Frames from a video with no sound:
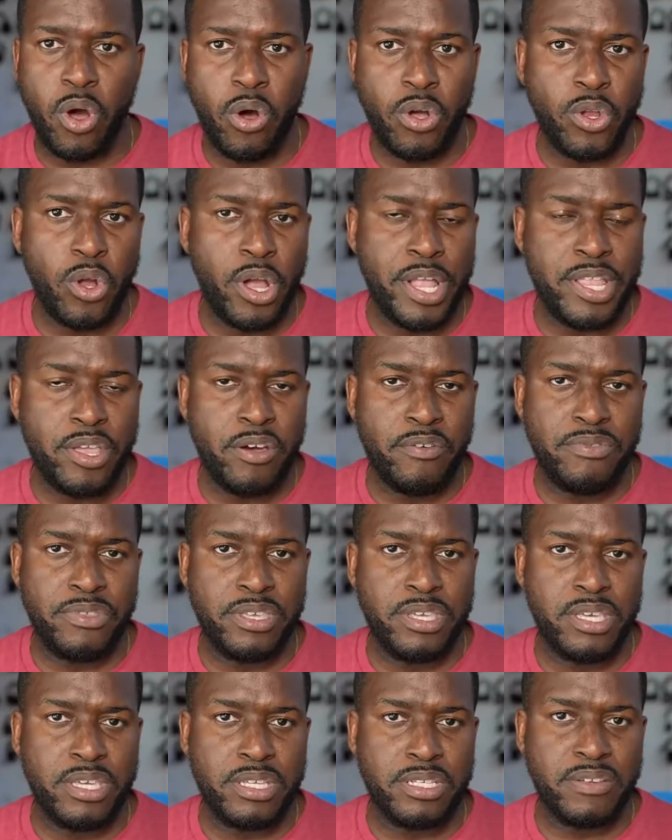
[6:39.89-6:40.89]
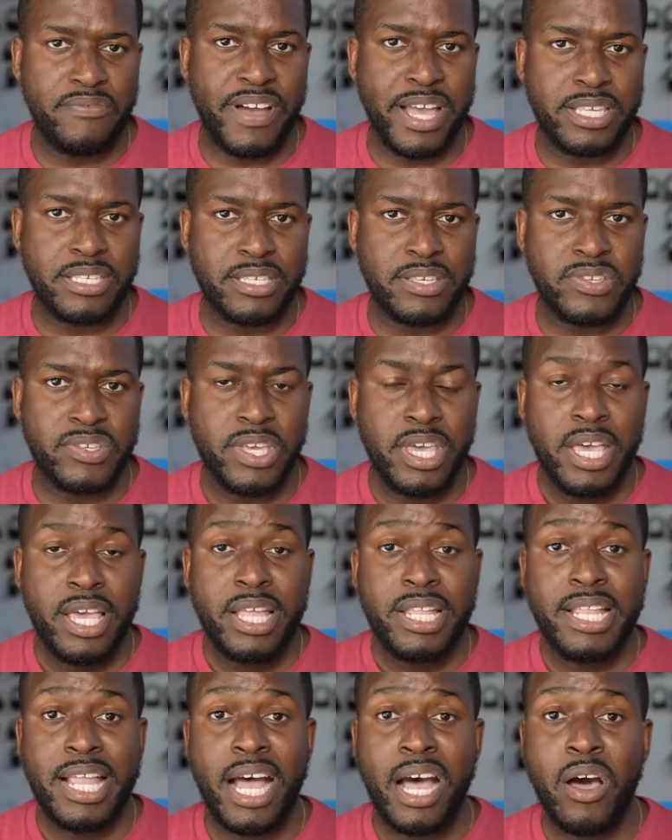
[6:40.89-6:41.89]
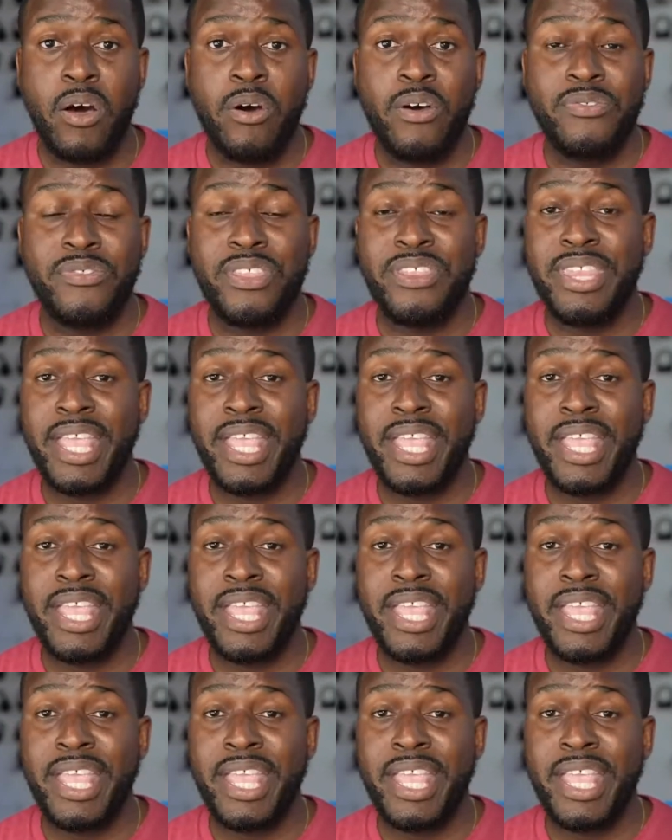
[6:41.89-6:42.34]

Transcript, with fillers: on any of the devices. Now, the